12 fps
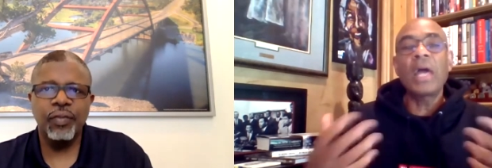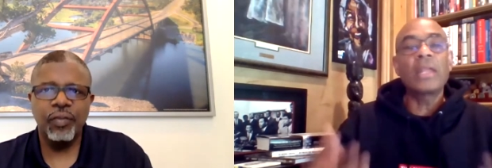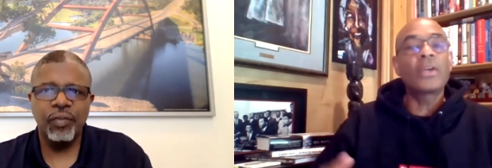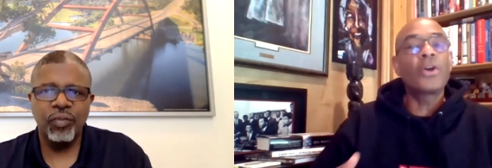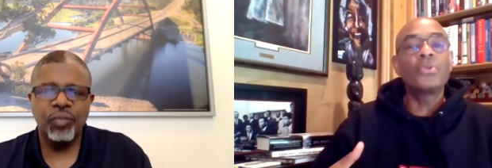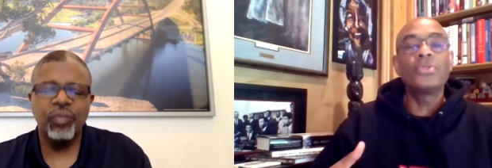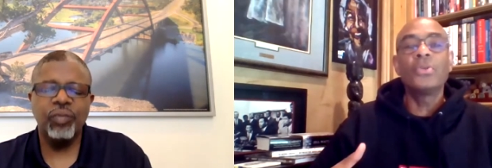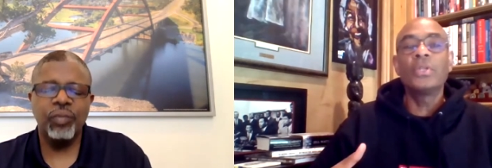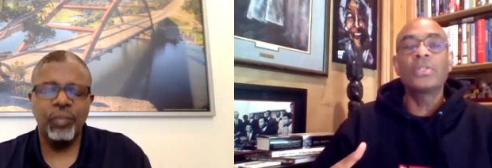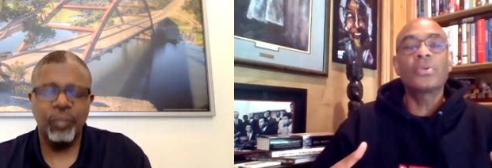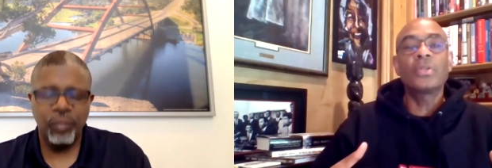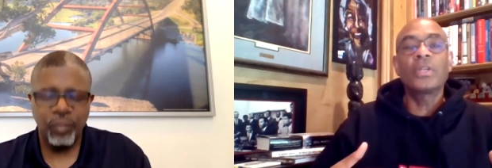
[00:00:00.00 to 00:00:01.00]
Speaker 1: know how to go do
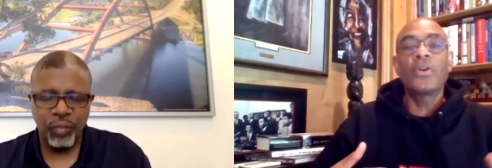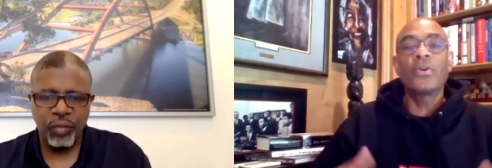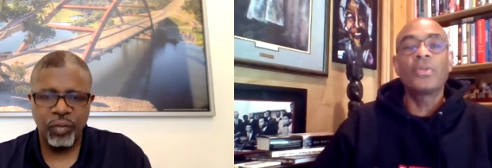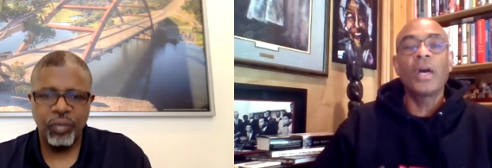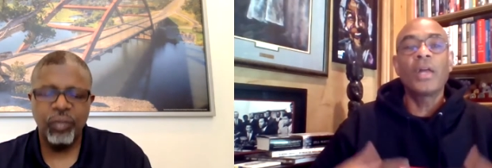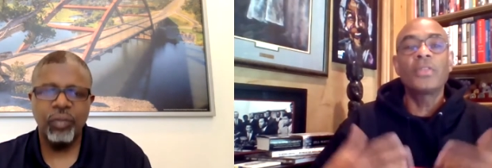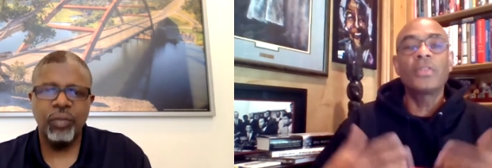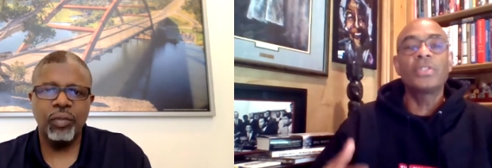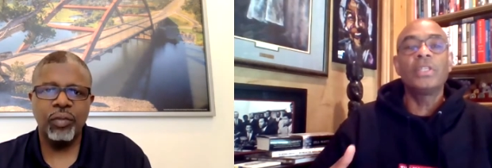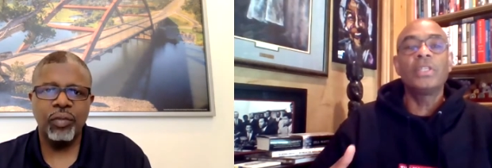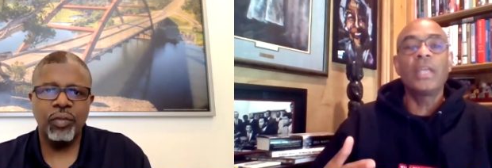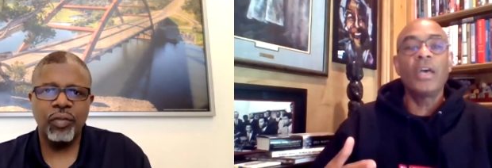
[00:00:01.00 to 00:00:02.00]
this on their own.
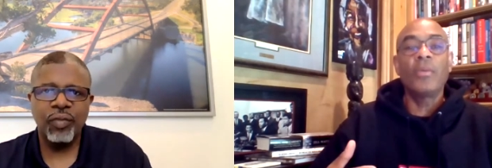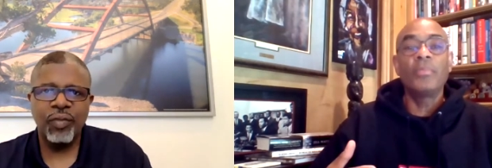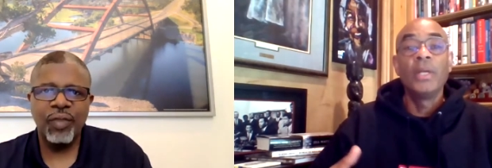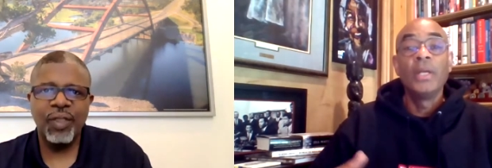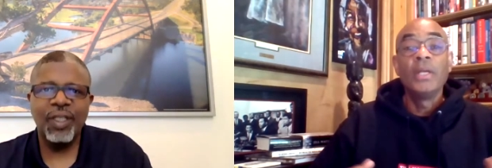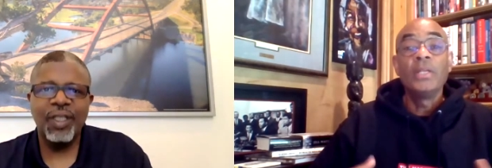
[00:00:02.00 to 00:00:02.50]
Others need help.